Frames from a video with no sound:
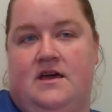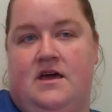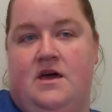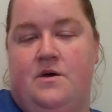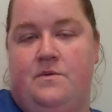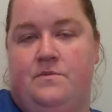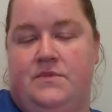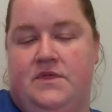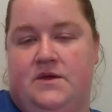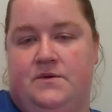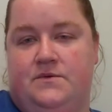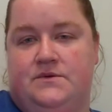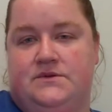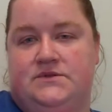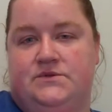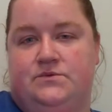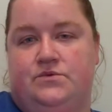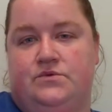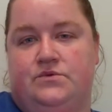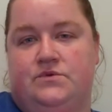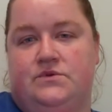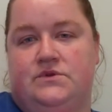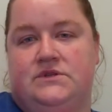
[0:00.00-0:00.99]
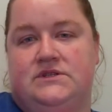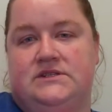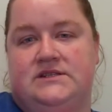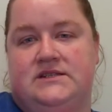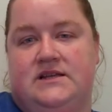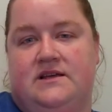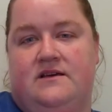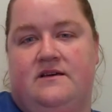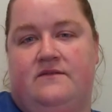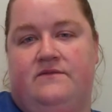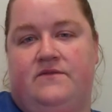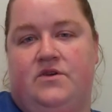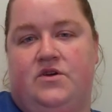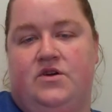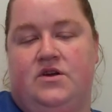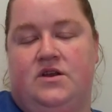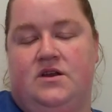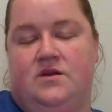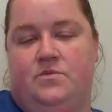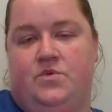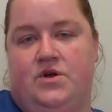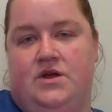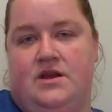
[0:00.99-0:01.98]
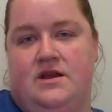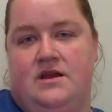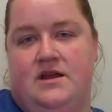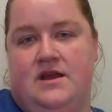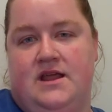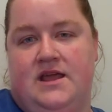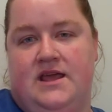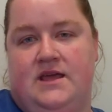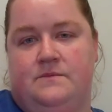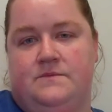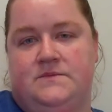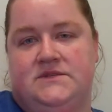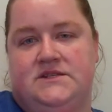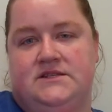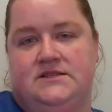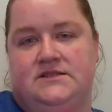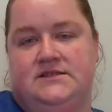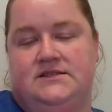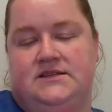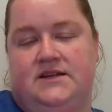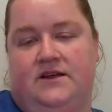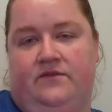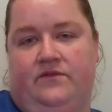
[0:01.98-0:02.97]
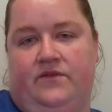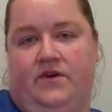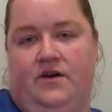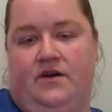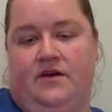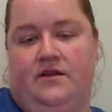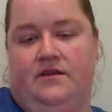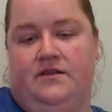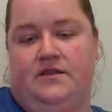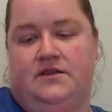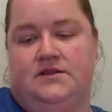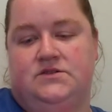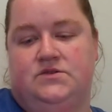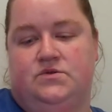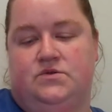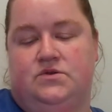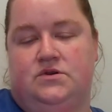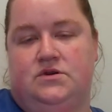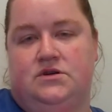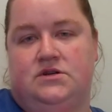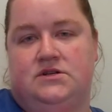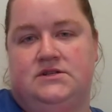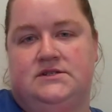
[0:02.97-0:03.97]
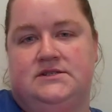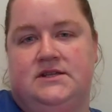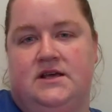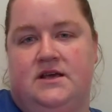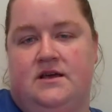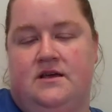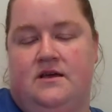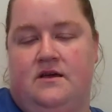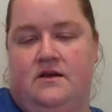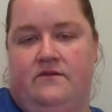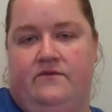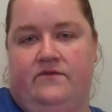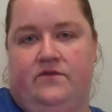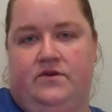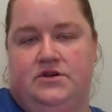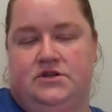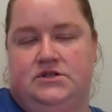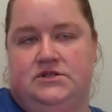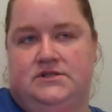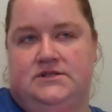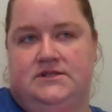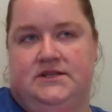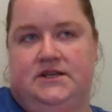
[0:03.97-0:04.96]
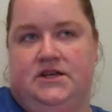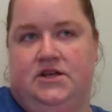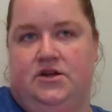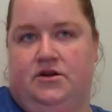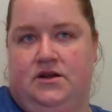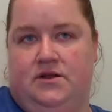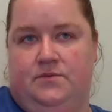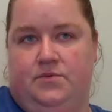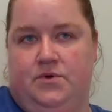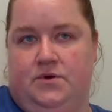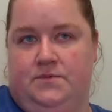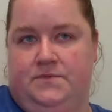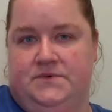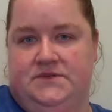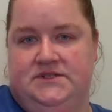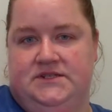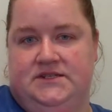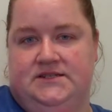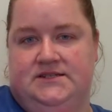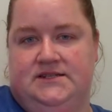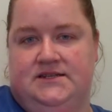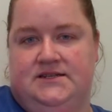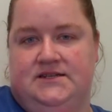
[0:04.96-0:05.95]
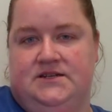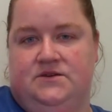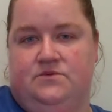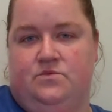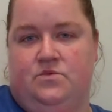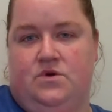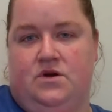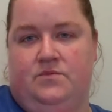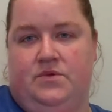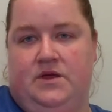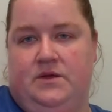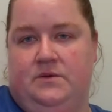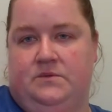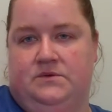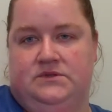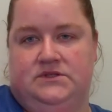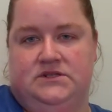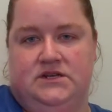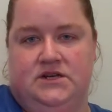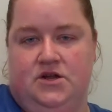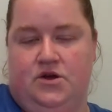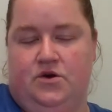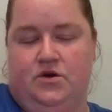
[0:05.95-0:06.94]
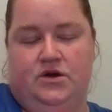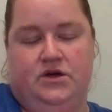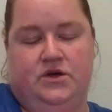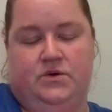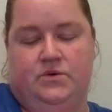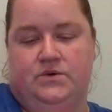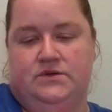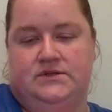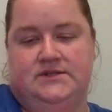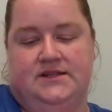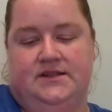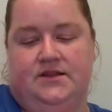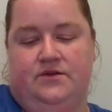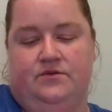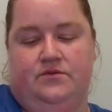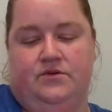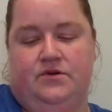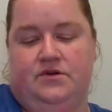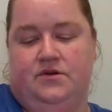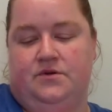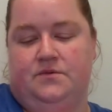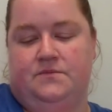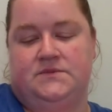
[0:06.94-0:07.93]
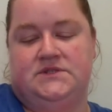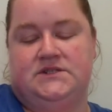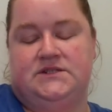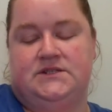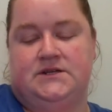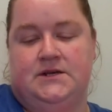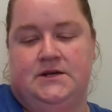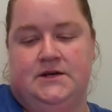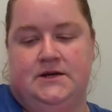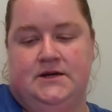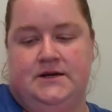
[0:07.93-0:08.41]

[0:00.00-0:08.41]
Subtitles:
There was rules of you couldn't put names and stuff on the doors for security purposes. They didn't want people to know who was in the rooms.